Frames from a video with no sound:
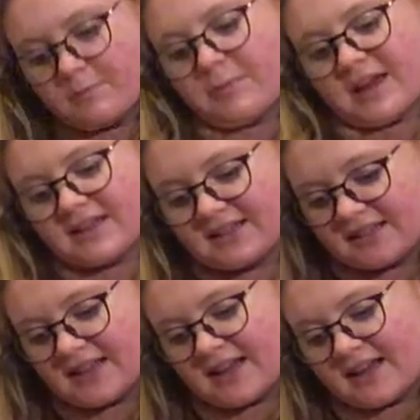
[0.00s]
bass,
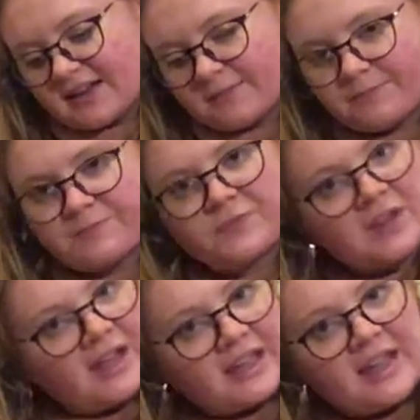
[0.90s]
snare.
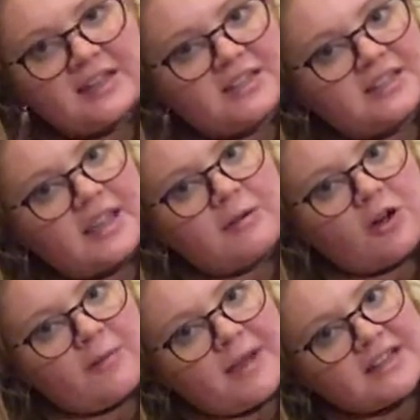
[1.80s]
Again, just keep
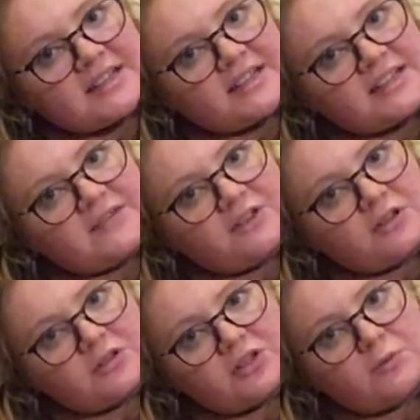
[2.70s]
going back to this if you
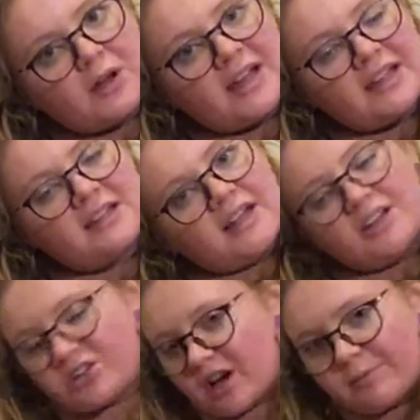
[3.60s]
lose your way,
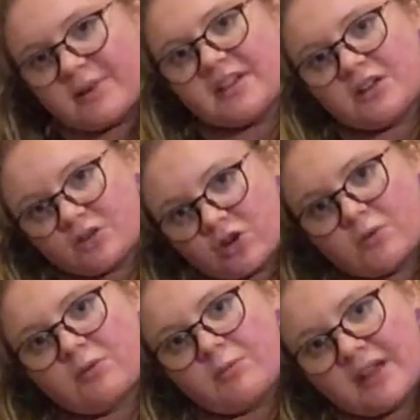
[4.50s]
and jump in and join
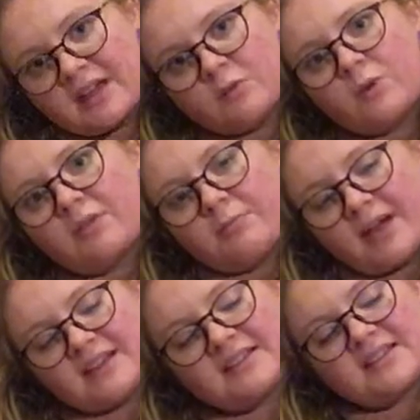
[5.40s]
with me with
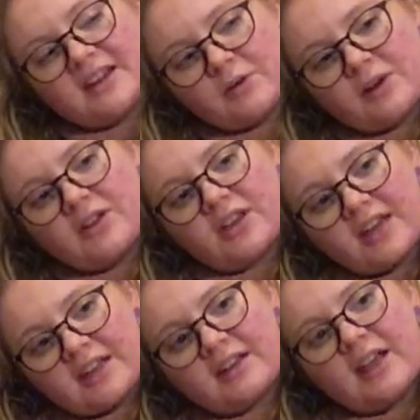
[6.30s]
bass snare when you
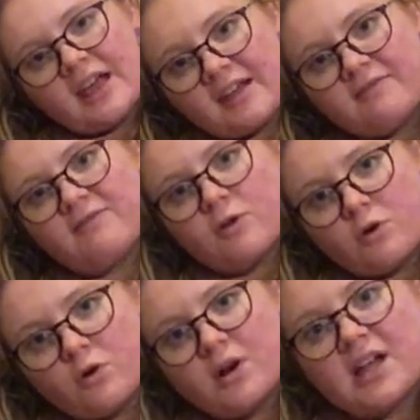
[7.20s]
can. And
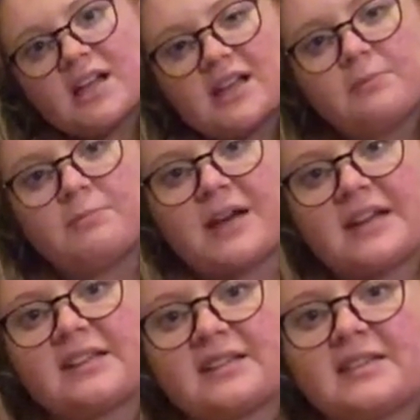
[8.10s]
4 and
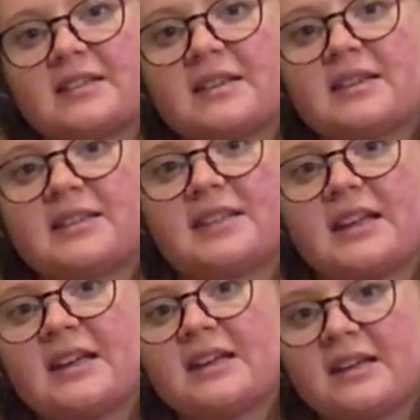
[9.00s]
bass,
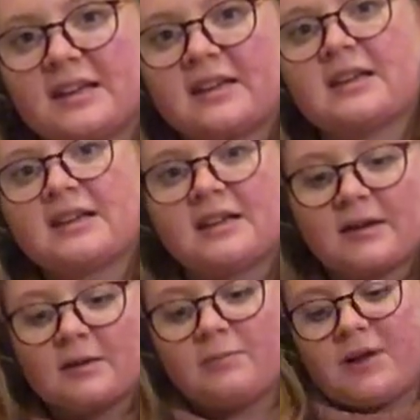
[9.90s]
snare,
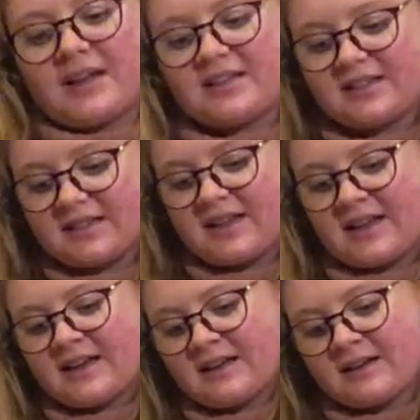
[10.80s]
bass,
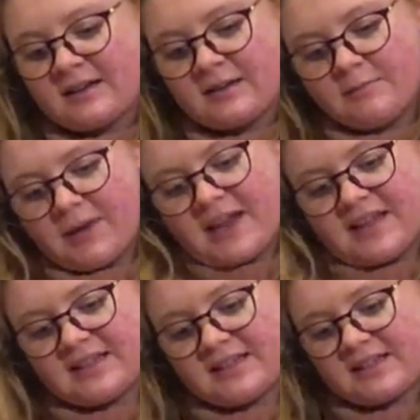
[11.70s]
snare,
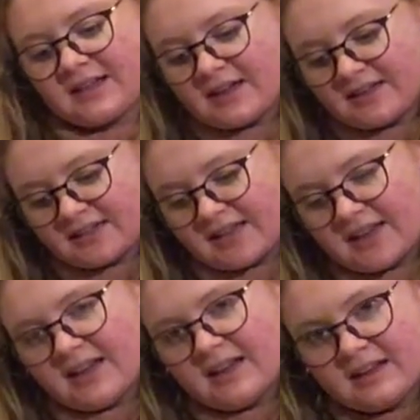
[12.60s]
bass,
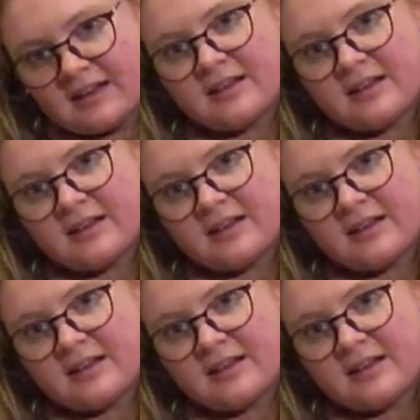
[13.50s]
snare,